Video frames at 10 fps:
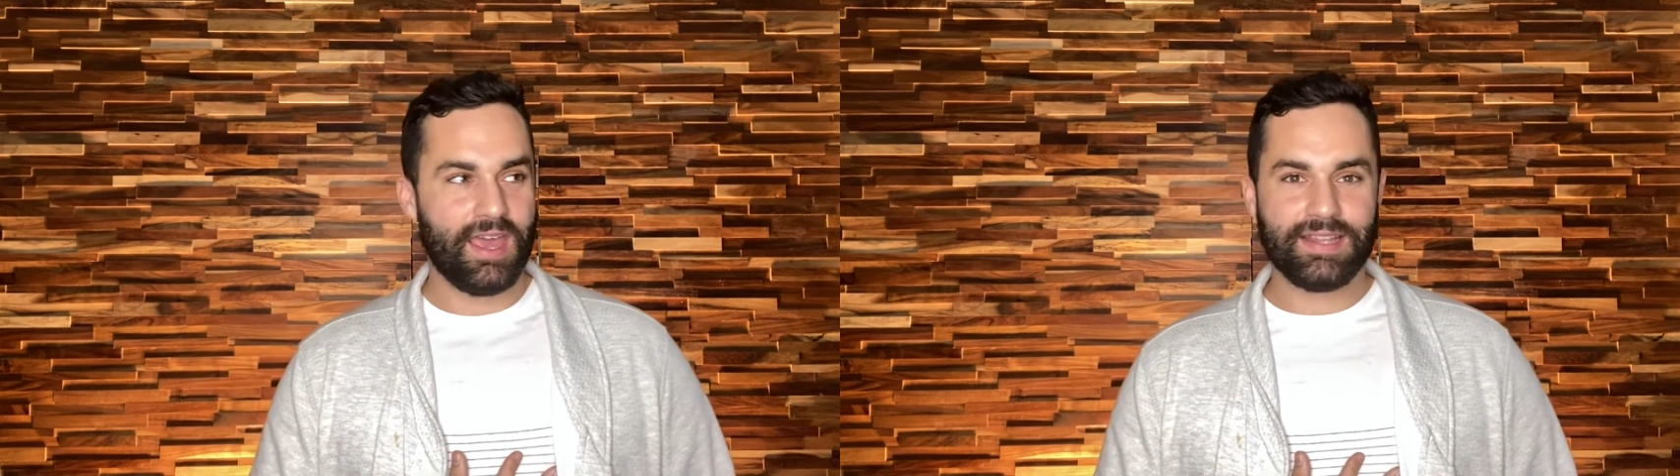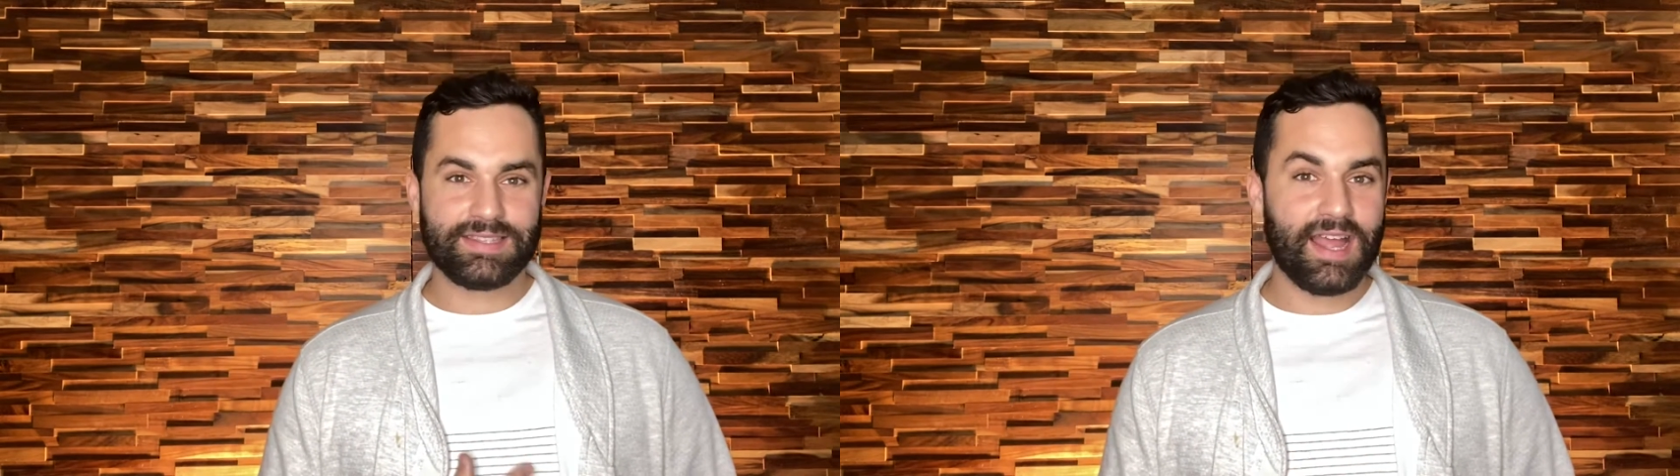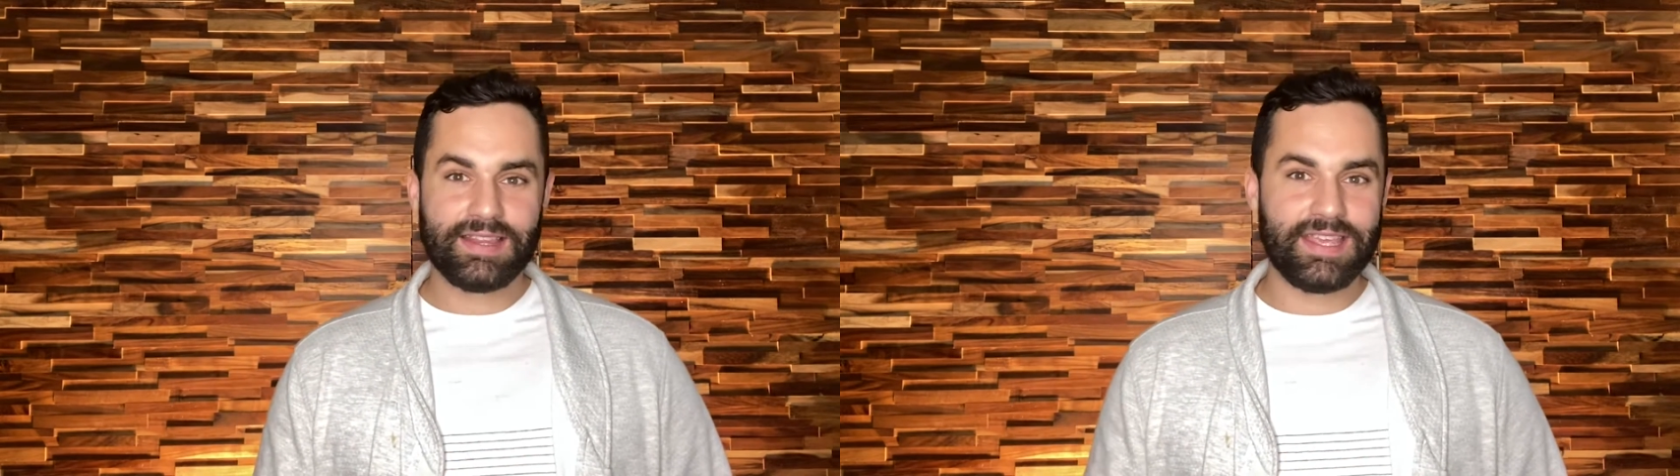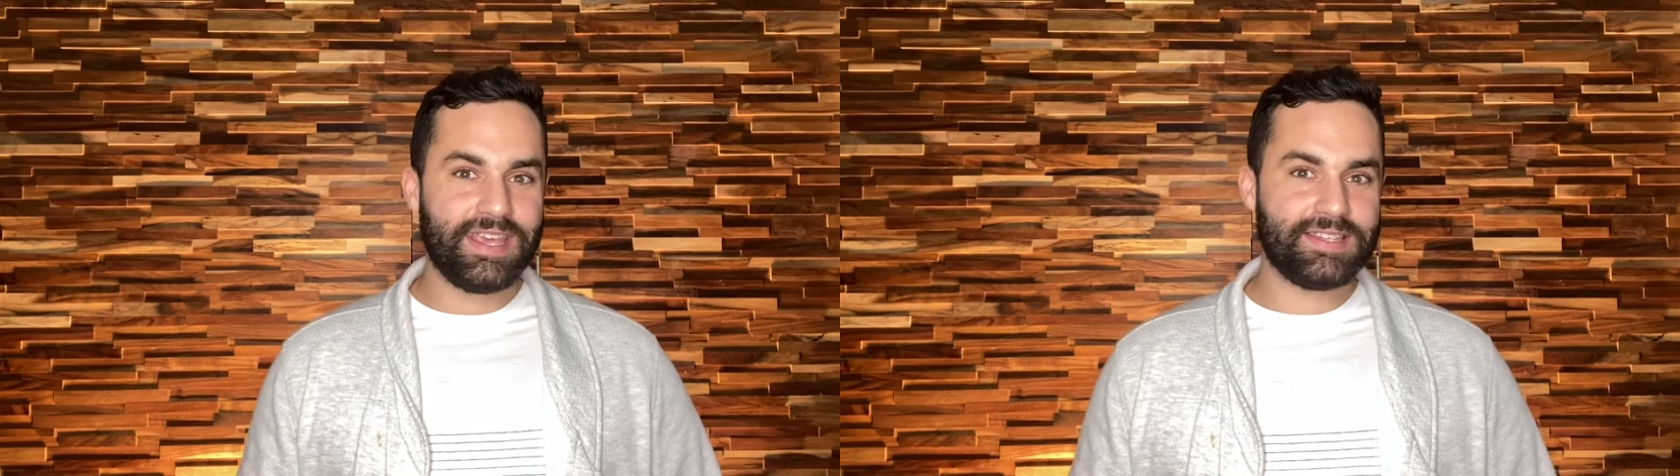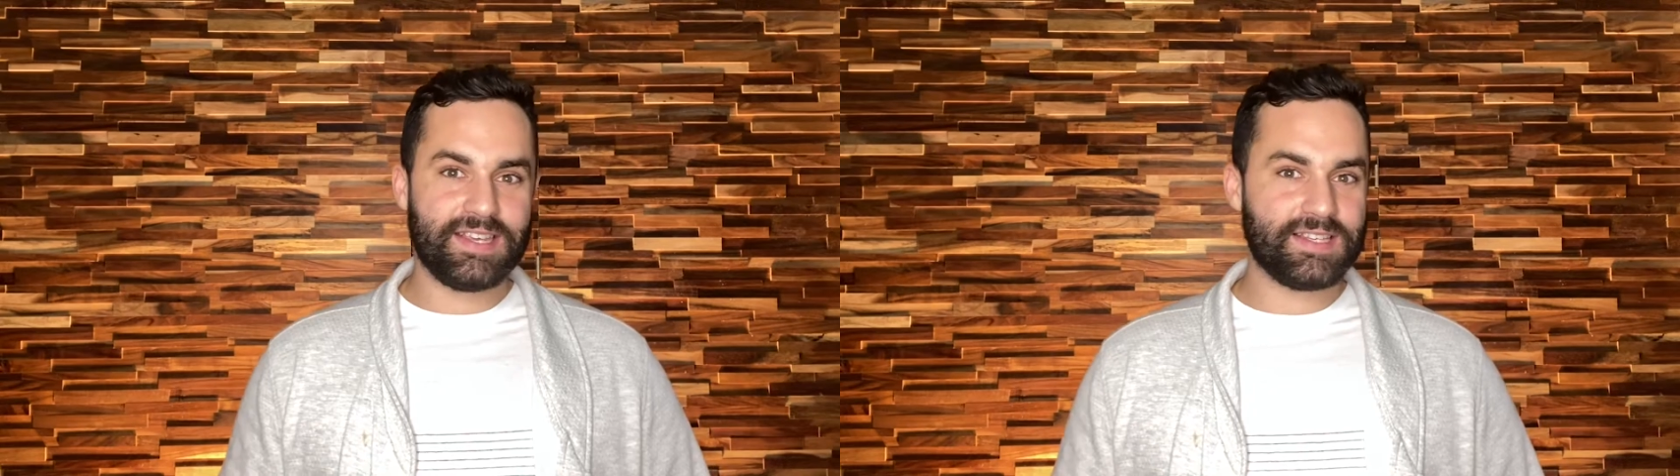it's not the
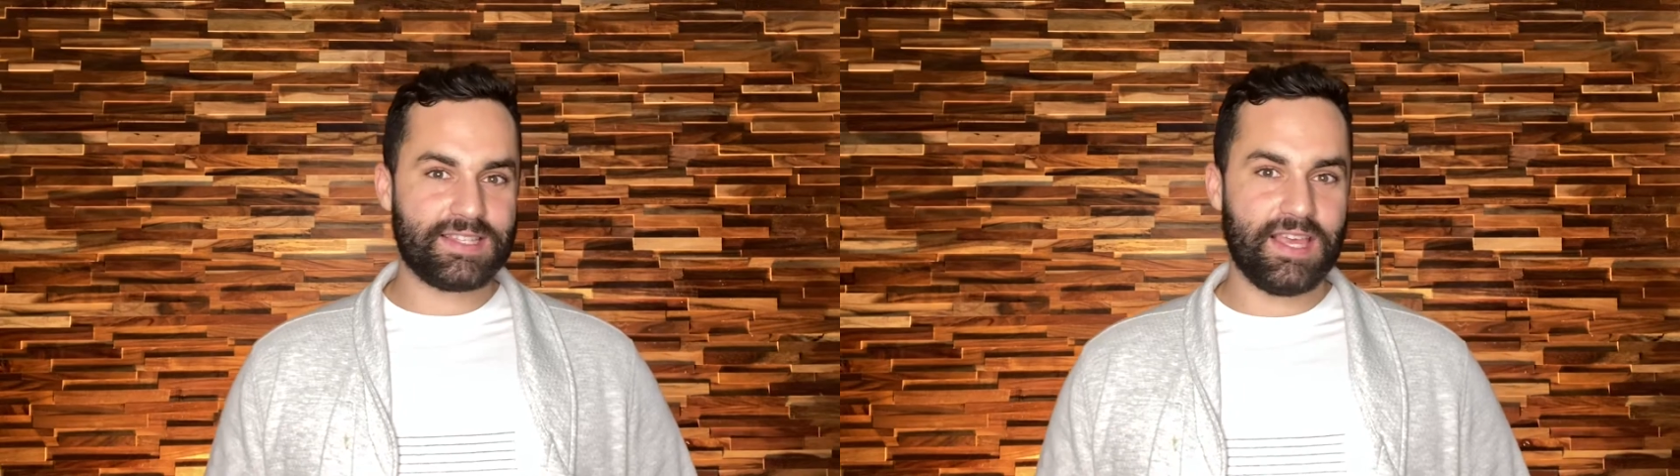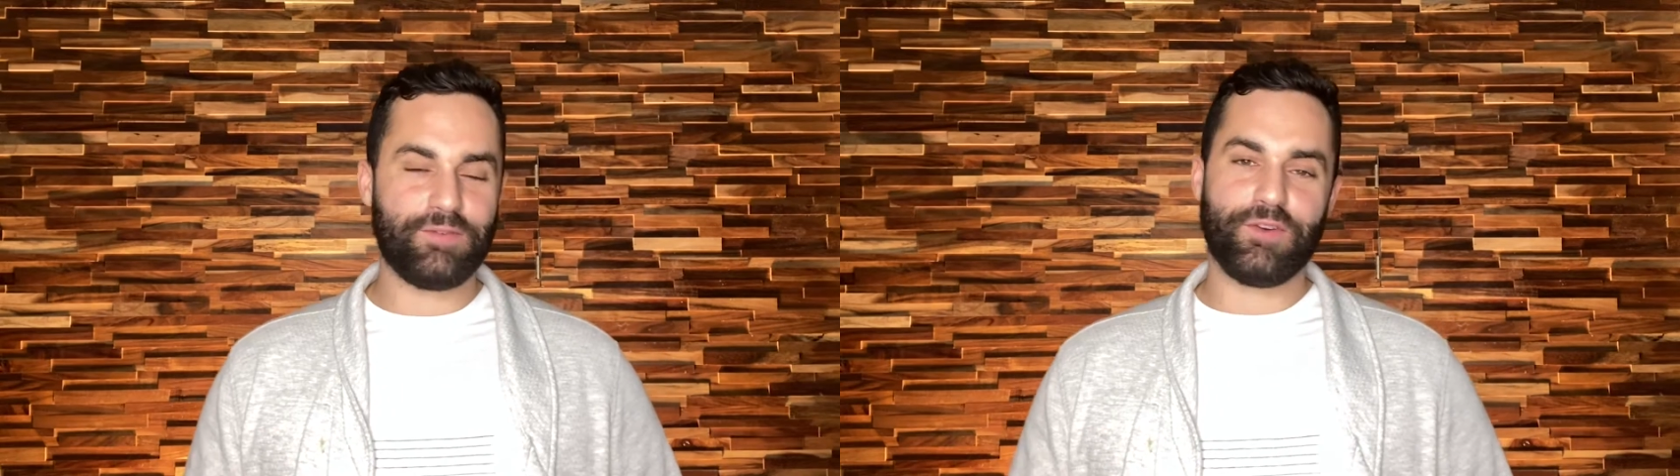easiest thing.